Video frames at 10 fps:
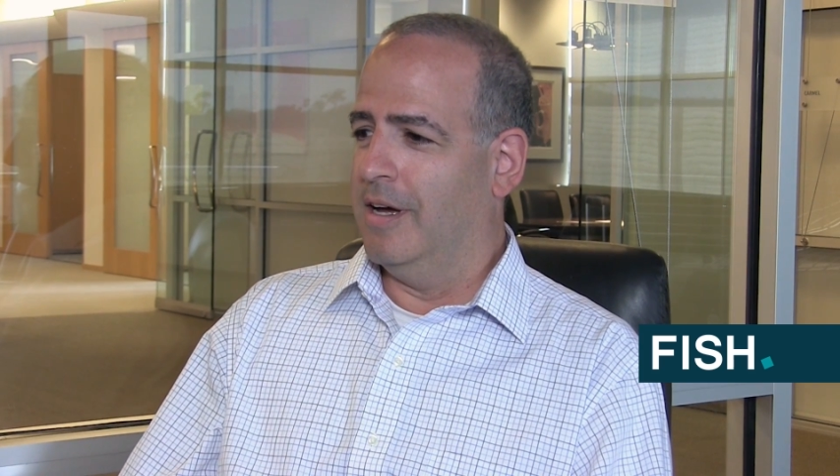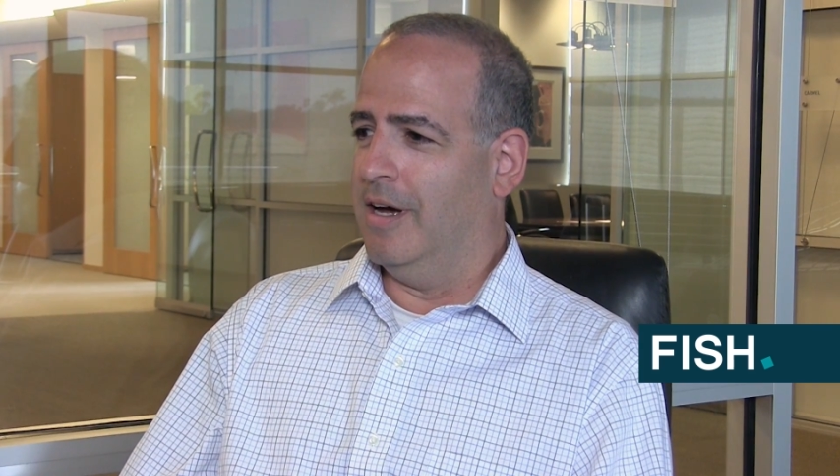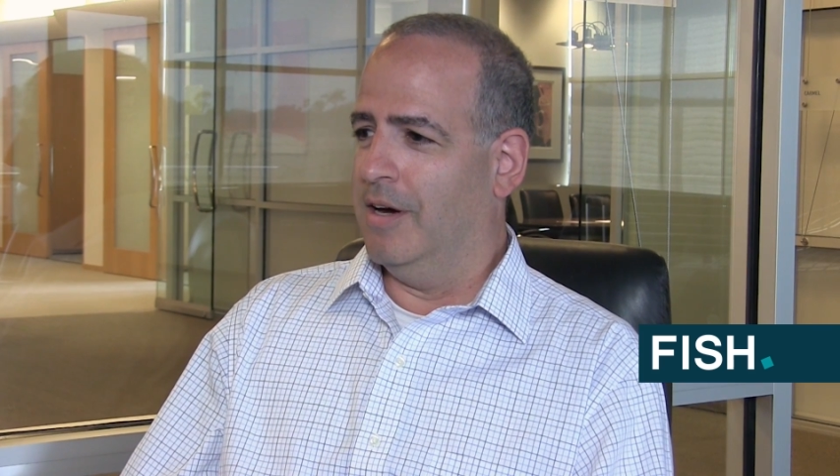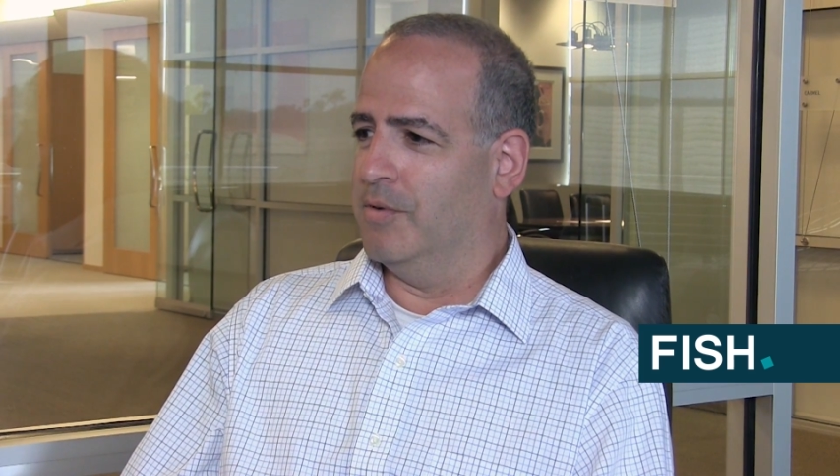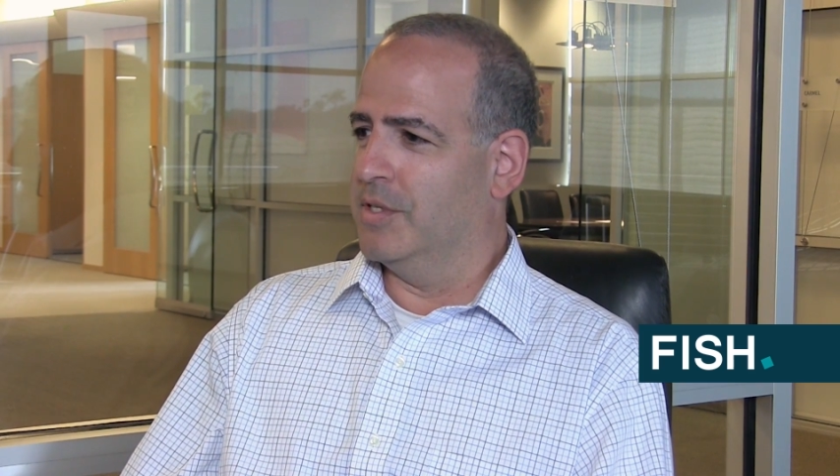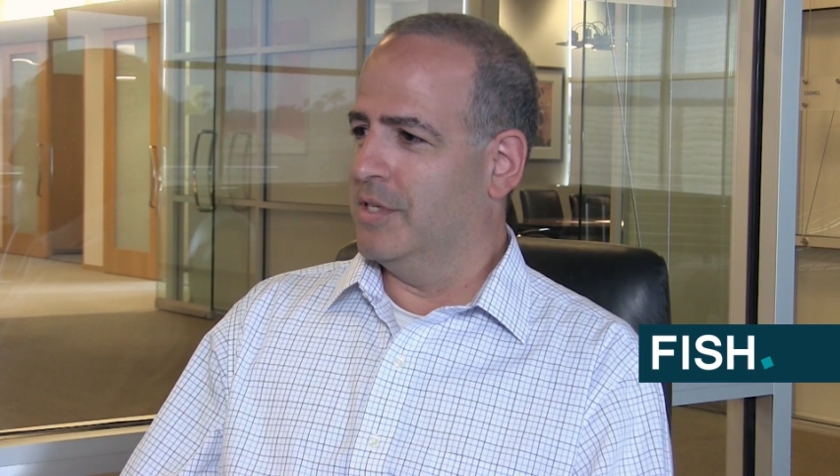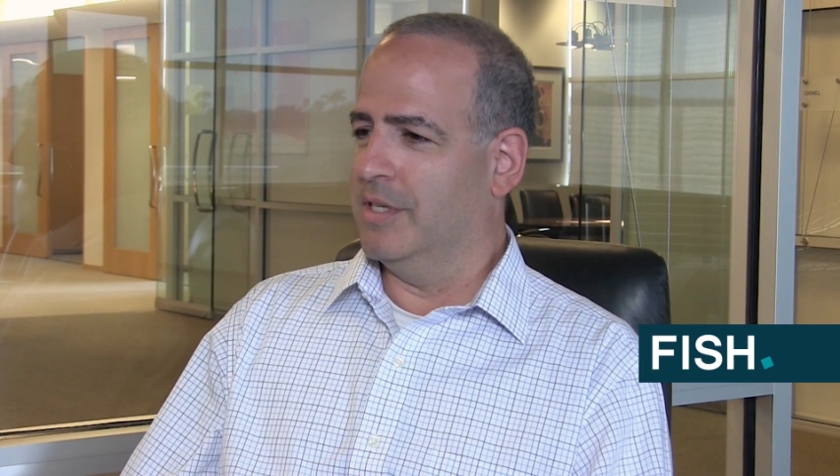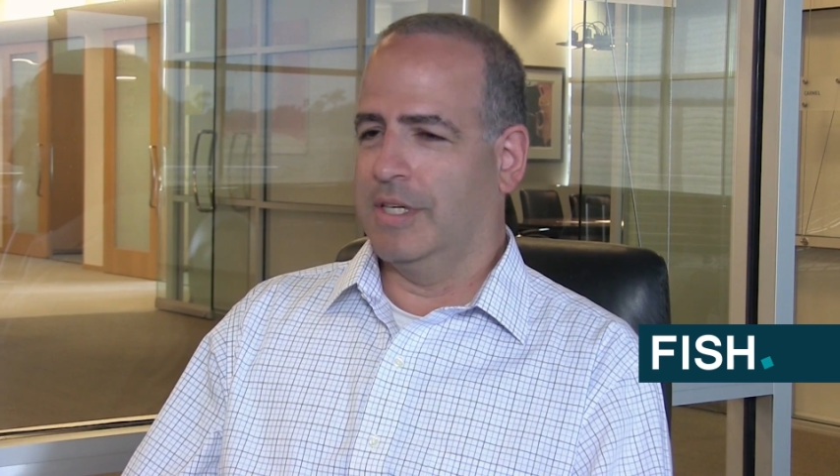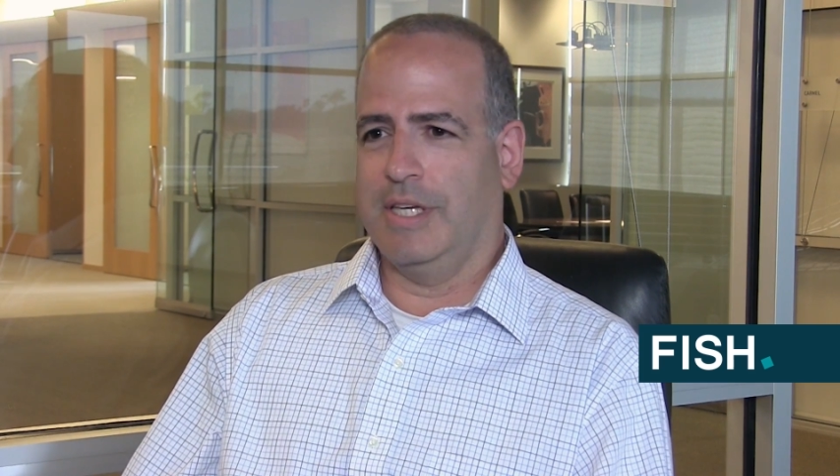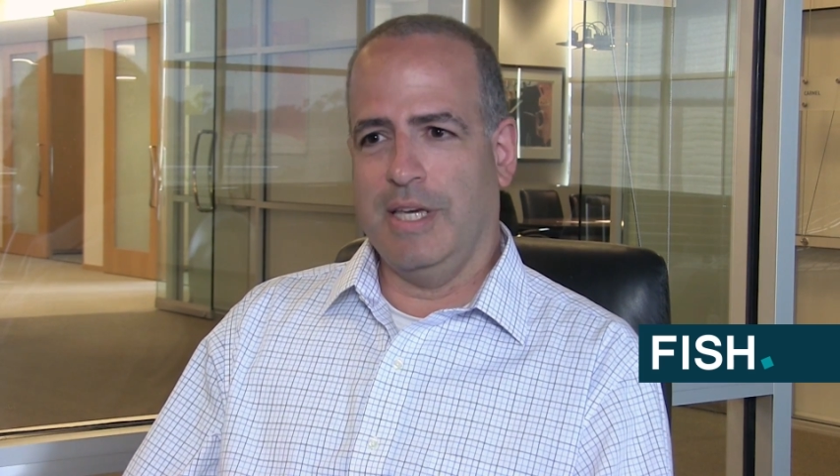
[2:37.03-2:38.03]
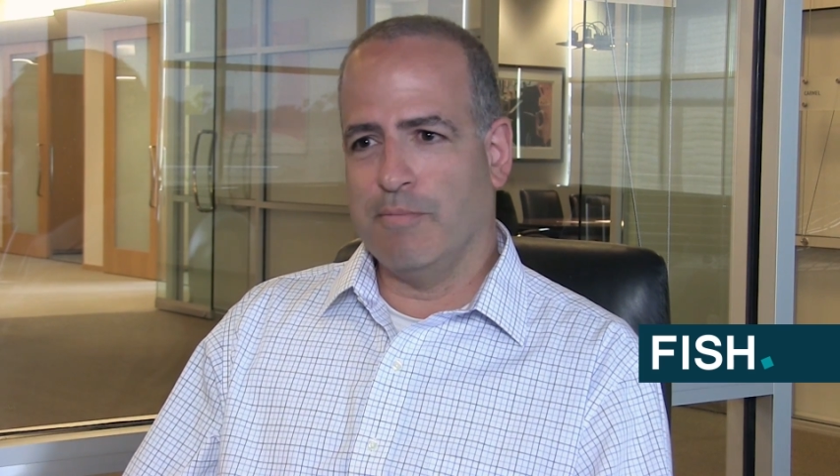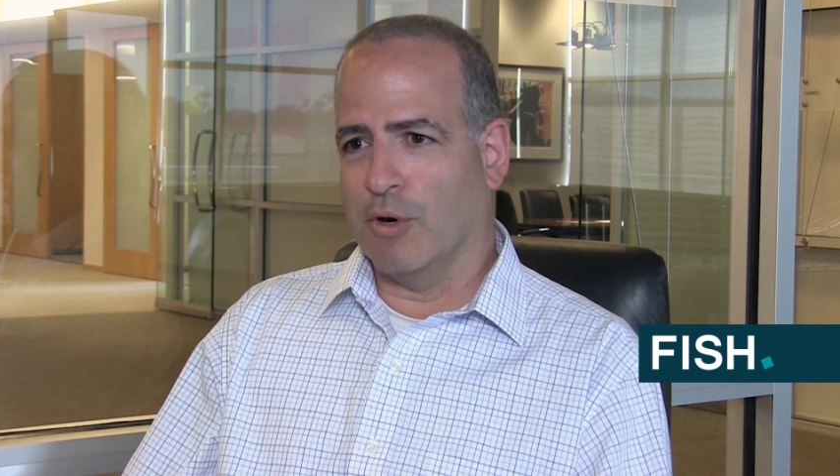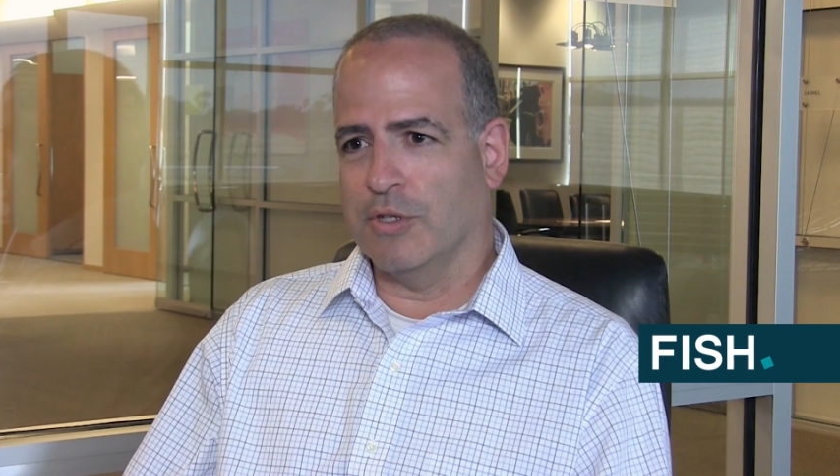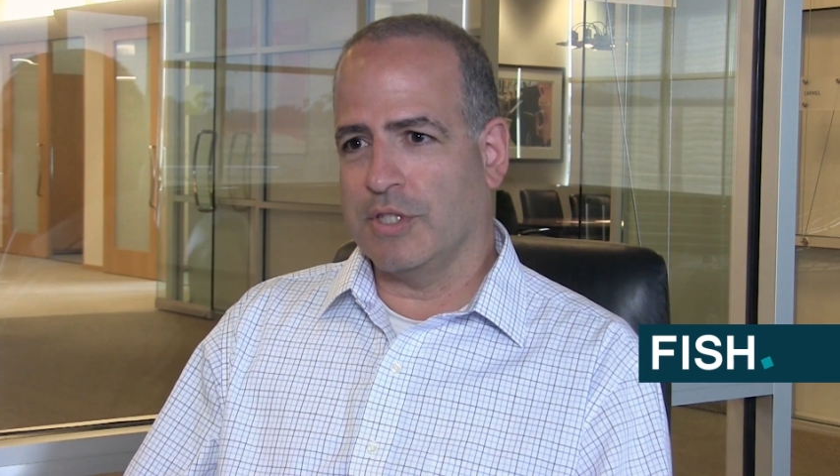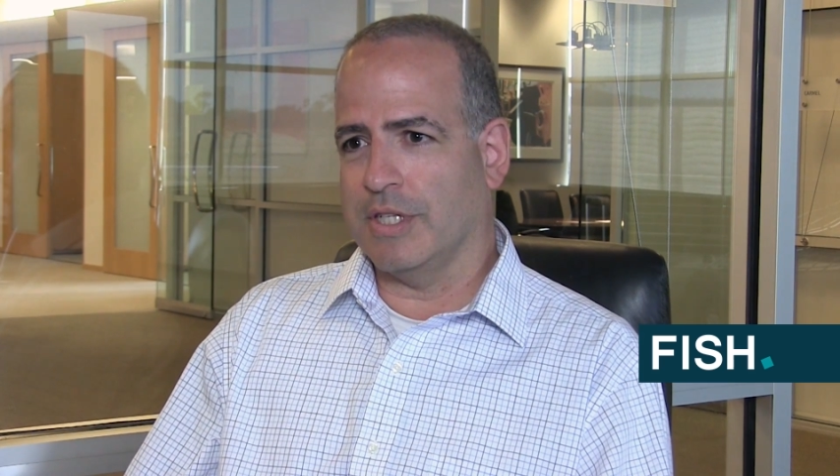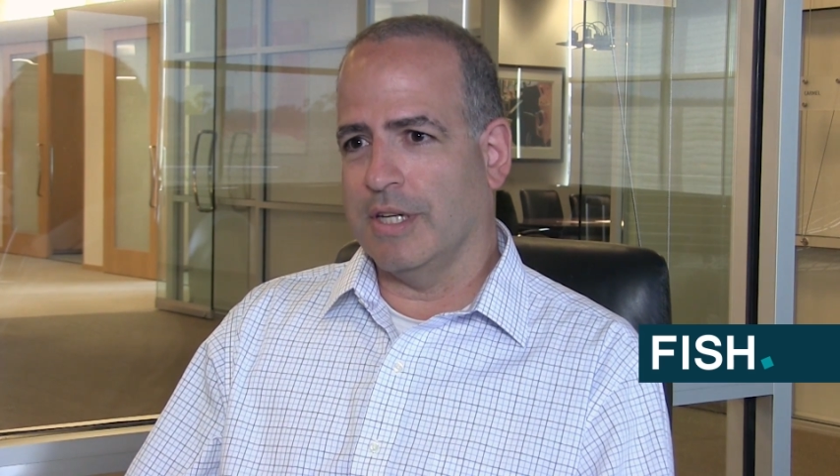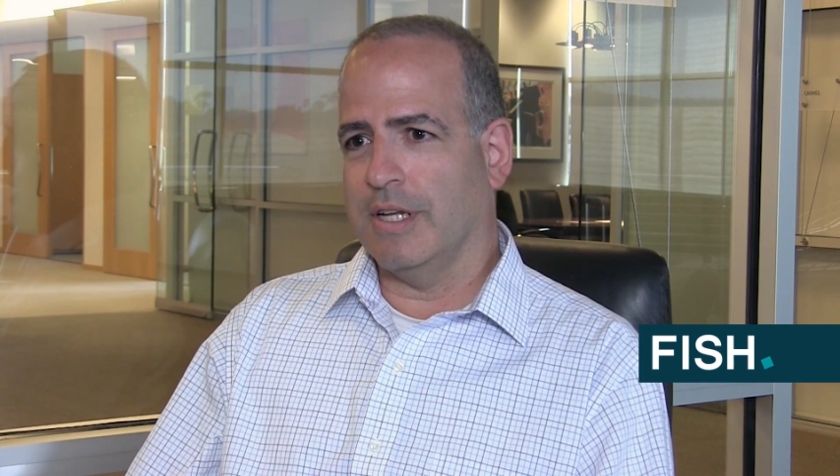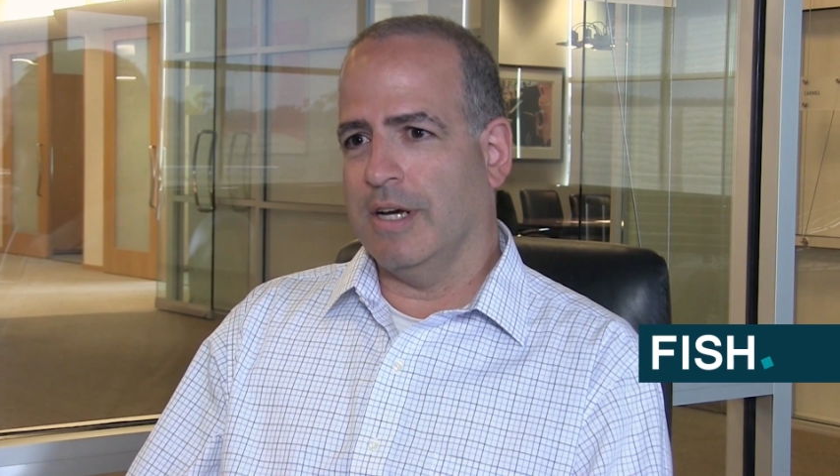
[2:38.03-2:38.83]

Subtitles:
I was the key person